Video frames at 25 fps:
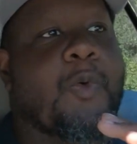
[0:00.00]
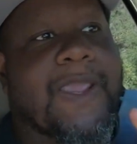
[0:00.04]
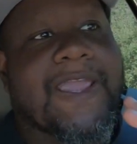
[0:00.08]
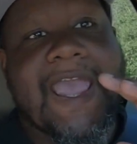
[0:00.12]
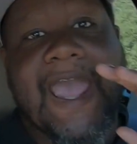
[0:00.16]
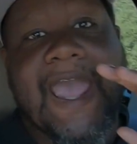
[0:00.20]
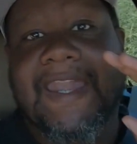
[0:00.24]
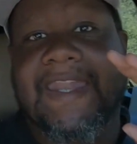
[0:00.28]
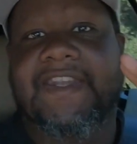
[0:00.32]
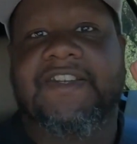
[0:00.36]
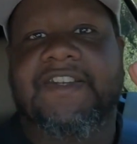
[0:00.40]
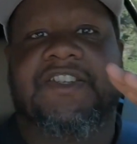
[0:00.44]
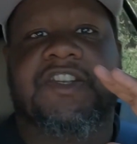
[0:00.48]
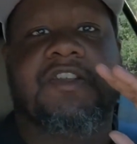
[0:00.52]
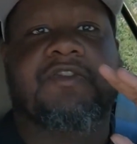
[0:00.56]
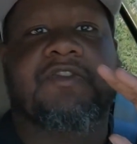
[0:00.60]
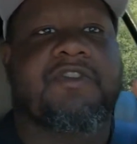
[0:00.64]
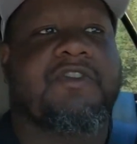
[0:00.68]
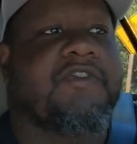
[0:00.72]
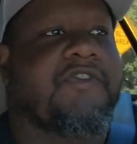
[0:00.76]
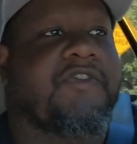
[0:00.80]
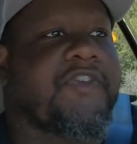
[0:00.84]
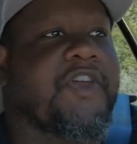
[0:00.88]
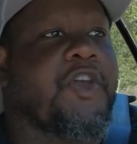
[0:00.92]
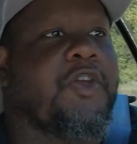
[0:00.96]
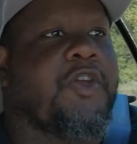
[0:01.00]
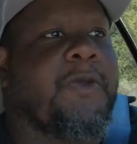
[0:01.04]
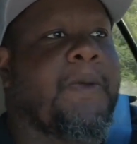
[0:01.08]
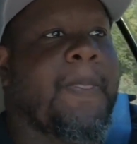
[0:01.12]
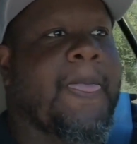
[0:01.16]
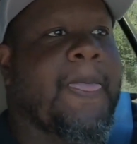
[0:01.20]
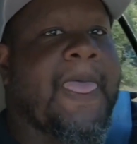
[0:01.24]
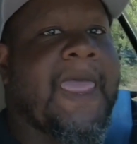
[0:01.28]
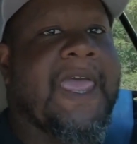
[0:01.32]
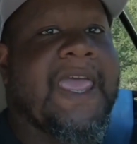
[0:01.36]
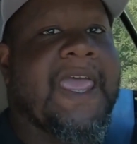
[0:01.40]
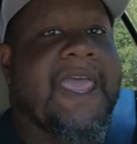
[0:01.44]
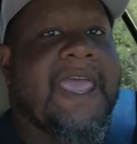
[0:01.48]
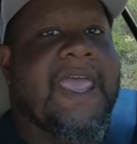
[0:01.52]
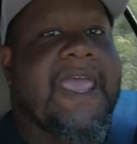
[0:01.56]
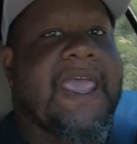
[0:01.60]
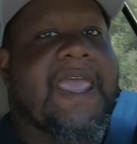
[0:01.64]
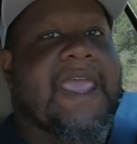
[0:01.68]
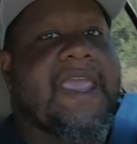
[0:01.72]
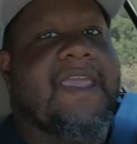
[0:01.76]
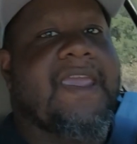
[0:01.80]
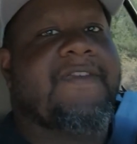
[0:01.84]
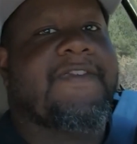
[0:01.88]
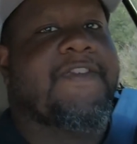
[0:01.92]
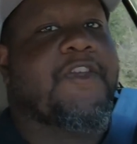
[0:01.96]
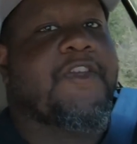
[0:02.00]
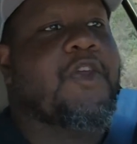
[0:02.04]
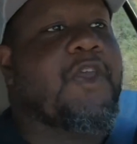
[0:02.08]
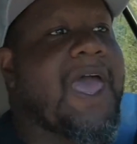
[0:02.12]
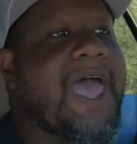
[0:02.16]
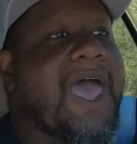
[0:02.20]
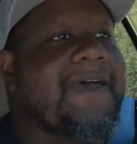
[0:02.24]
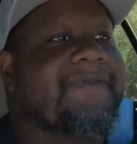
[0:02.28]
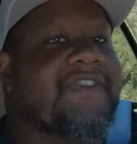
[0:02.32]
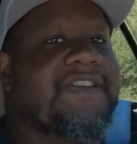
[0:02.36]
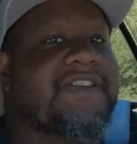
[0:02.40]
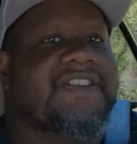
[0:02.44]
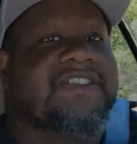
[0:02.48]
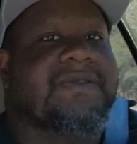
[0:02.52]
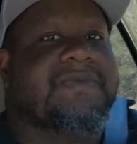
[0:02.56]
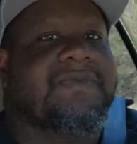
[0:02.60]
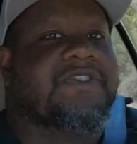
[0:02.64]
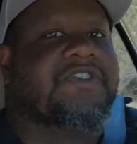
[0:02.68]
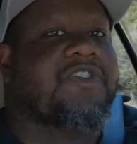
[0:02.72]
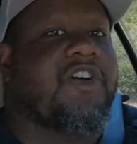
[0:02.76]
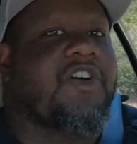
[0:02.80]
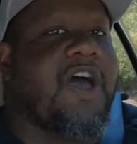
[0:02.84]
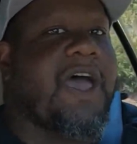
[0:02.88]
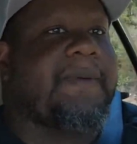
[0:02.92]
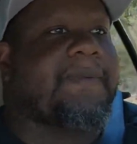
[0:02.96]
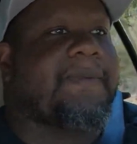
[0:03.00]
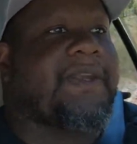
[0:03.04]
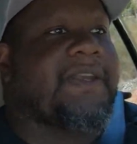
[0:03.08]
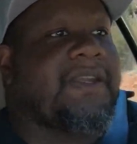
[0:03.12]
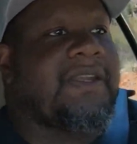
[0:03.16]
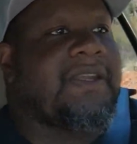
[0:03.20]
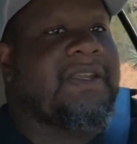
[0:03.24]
we get into the review, if you haven't subscribed,